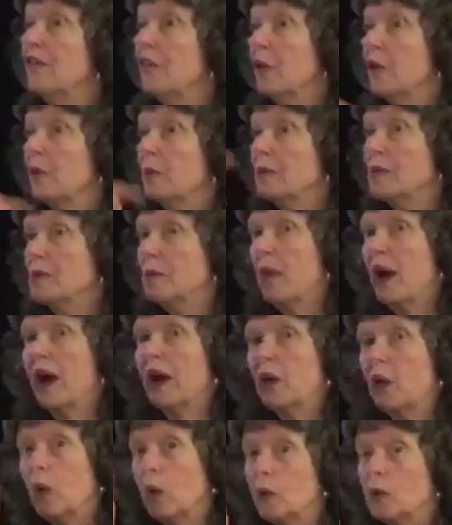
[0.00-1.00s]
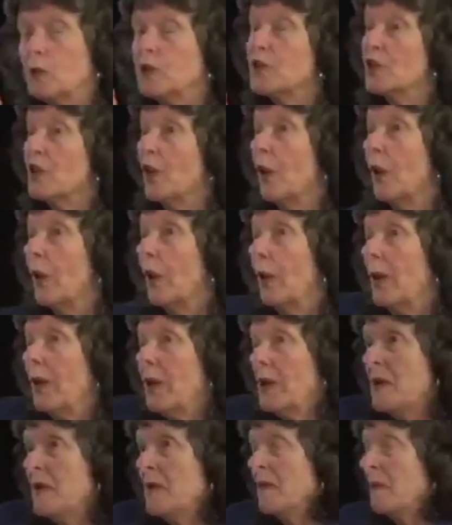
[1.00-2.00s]
films, but also
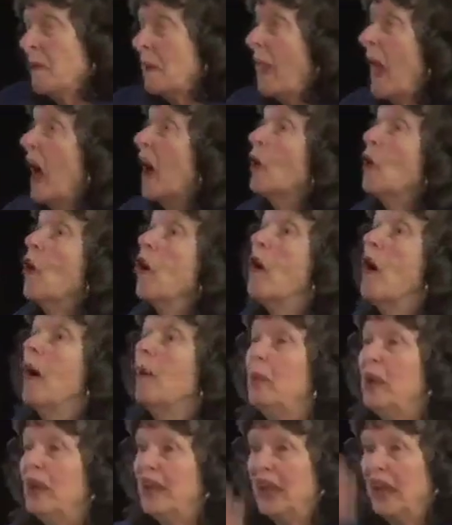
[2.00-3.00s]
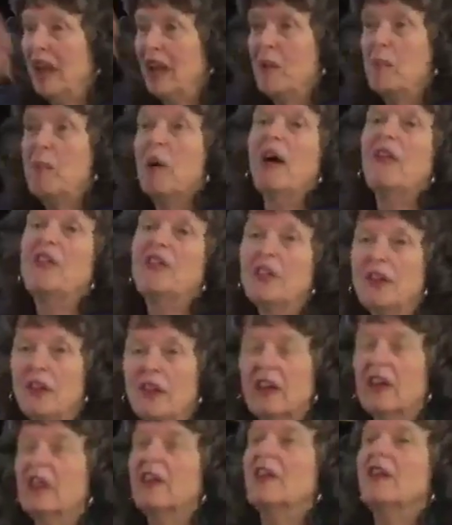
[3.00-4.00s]
a comedy about
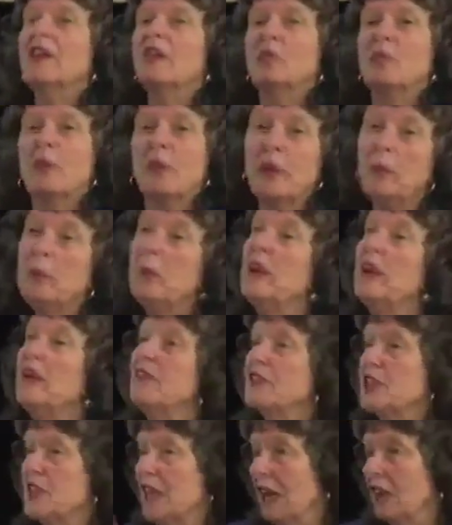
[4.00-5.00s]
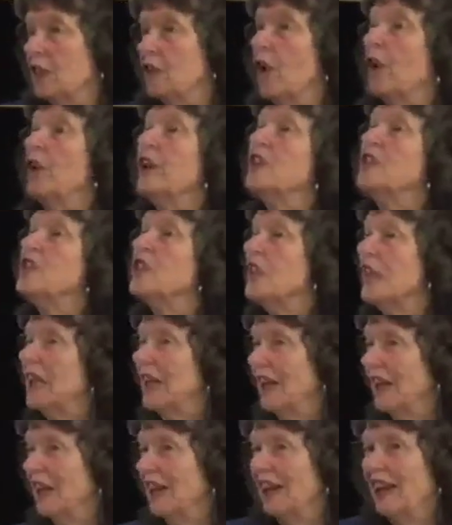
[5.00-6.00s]
the primitive
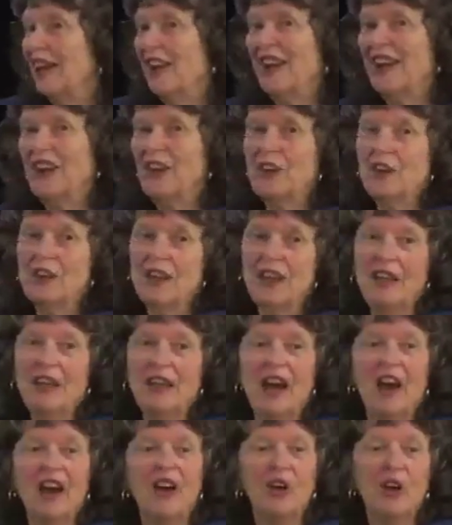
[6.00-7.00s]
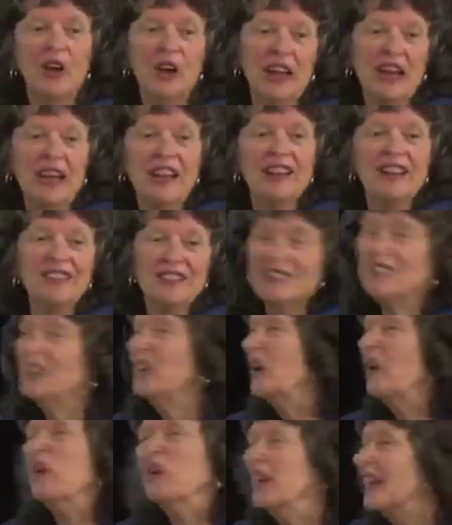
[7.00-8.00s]
technology in early, you
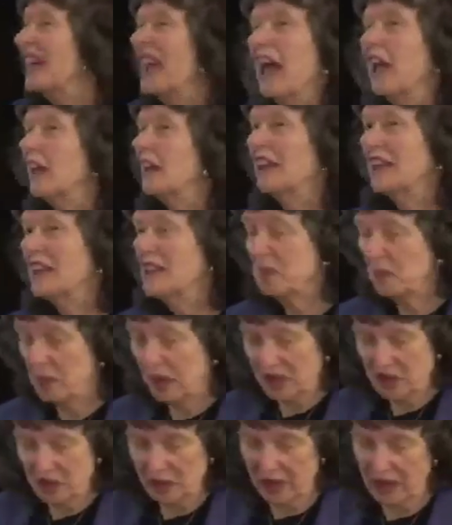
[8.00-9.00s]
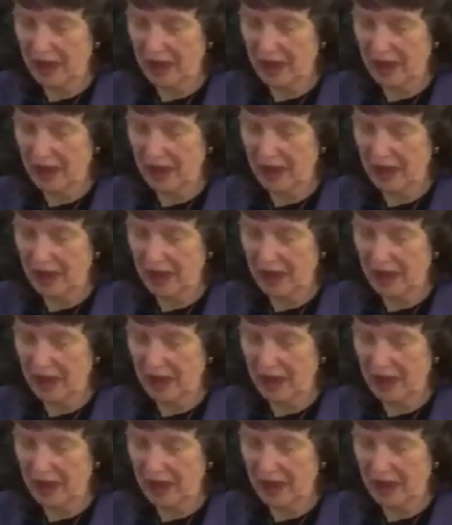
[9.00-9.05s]
know, in Cantonese martial